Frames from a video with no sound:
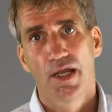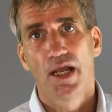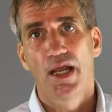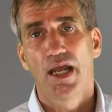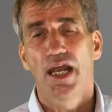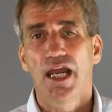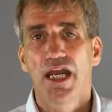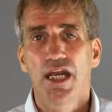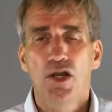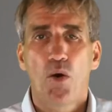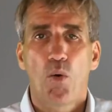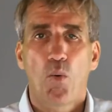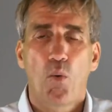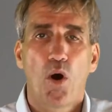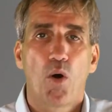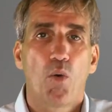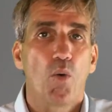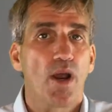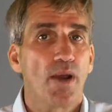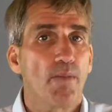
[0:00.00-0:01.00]
In
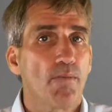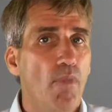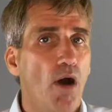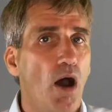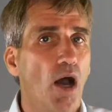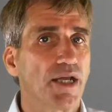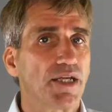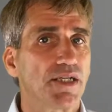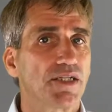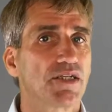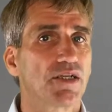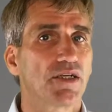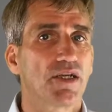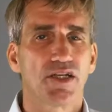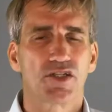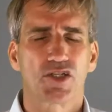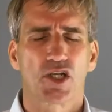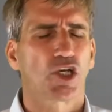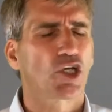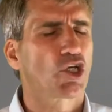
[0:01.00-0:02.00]
what way might
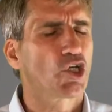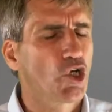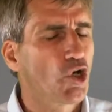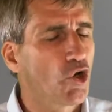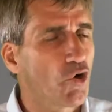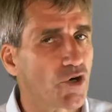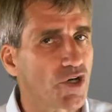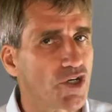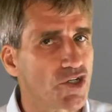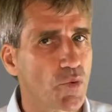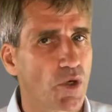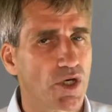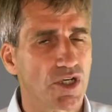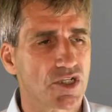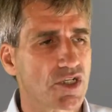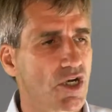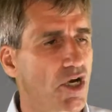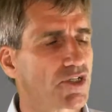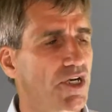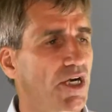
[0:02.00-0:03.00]
is a curious way to
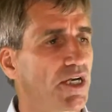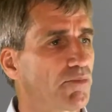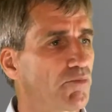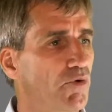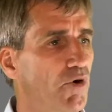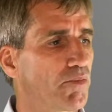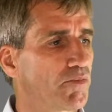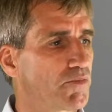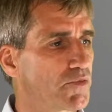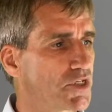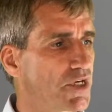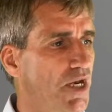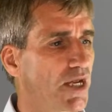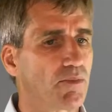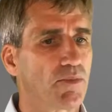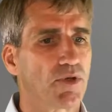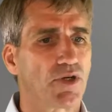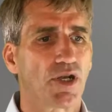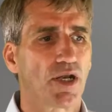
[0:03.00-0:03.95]
start any problem statement,